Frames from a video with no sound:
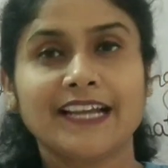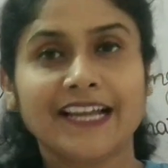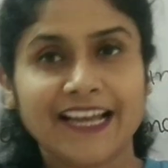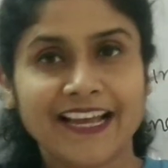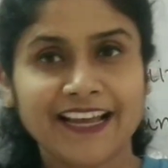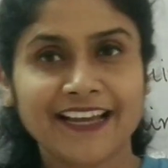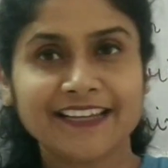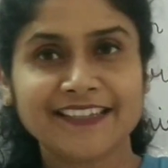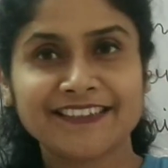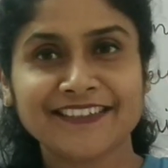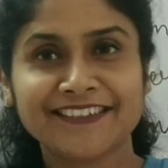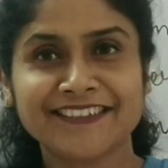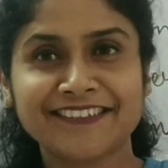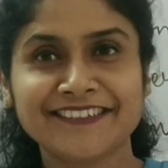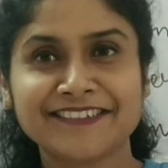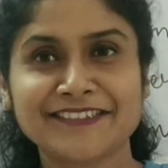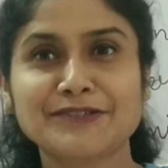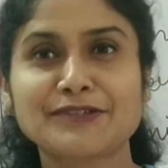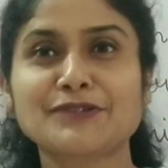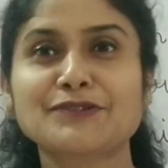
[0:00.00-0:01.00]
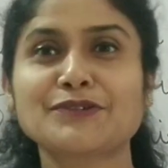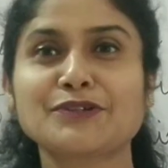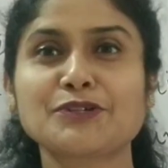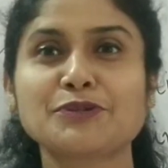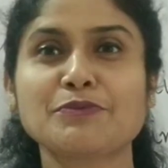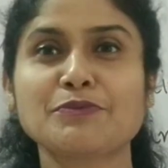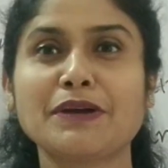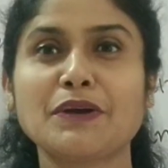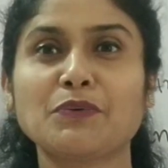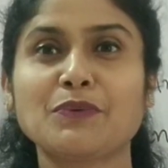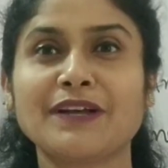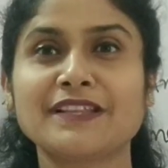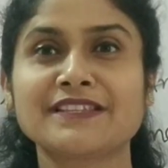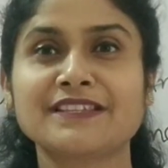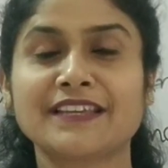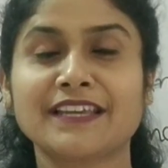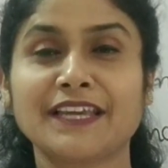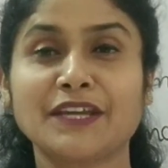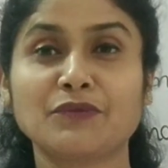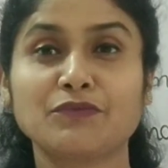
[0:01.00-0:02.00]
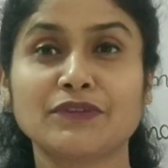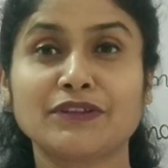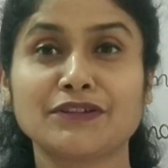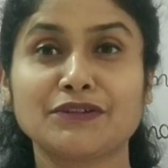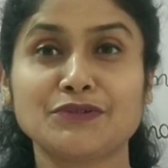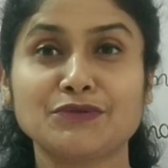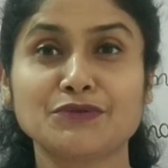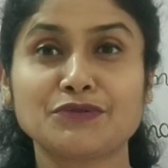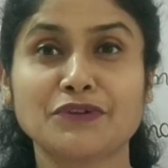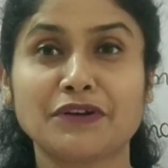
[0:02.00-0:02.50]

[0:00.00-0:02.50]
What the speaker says: Hi there, this is Sushma once again with a new